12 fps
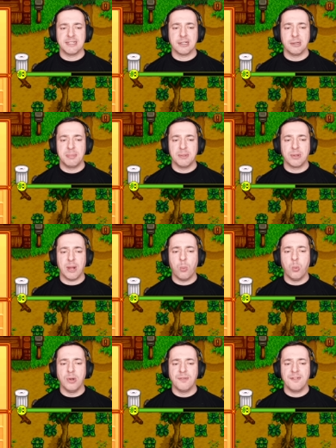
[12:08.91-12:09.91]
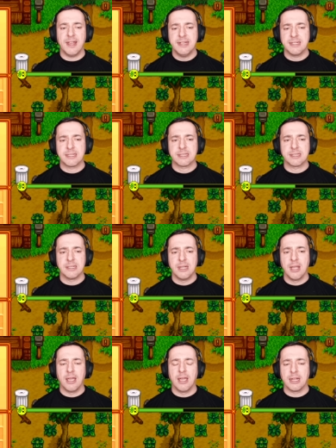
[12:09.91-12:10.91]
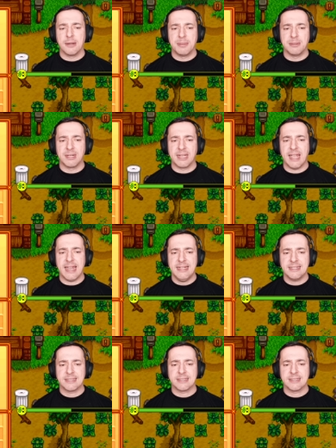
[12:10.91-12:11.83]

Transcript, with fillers: I could build a wood fence, I could build a gate,